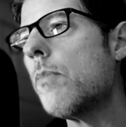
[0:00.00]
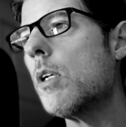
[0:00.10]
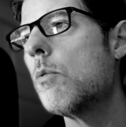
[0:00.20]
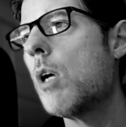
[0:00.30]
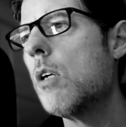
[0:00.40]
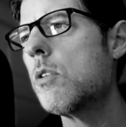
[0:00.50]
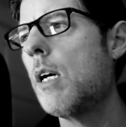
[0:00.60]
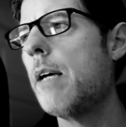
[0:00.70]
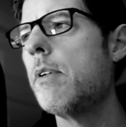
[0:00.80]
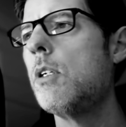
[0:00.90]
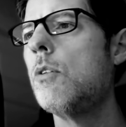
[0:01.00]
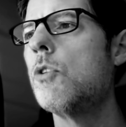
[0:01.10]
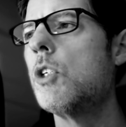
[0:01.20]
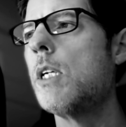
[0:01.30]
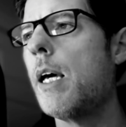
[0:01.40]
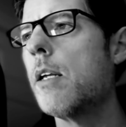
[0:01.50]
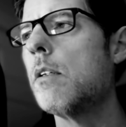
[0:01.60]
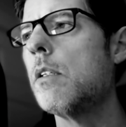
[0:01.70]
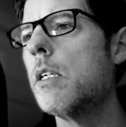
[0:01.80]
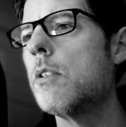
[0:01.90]
we also have a new
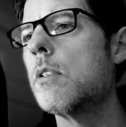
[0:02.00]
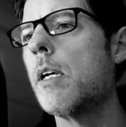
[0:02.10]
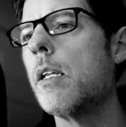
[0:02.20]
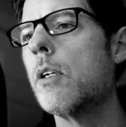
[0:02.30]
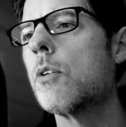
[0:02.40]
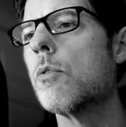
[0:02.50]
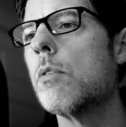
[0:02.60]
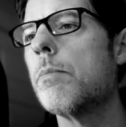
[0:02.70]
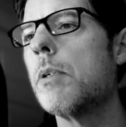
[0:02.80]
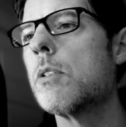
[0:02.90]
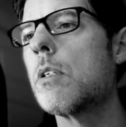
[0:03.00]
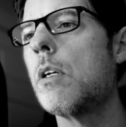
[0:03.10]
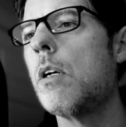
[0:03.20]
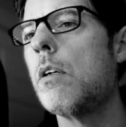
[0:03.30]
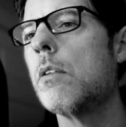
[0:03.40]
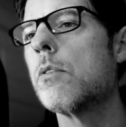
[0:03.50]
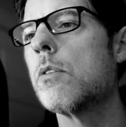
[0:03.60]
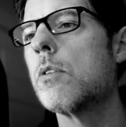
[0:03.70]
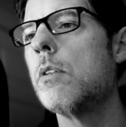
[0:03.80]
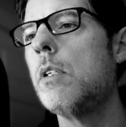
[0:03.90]
channel inside of the group. It's
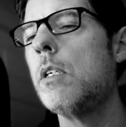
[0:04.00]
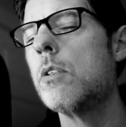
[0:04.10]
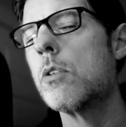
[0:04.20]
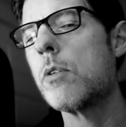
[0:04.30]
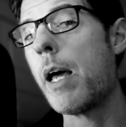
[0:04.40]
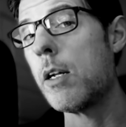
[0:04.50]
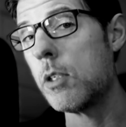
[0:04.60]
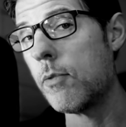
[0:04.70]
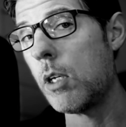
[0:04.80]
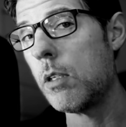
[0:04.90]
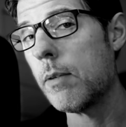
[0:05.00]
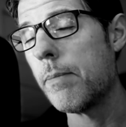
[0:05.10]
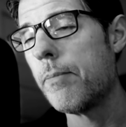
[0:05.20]
called the Strategy Vault.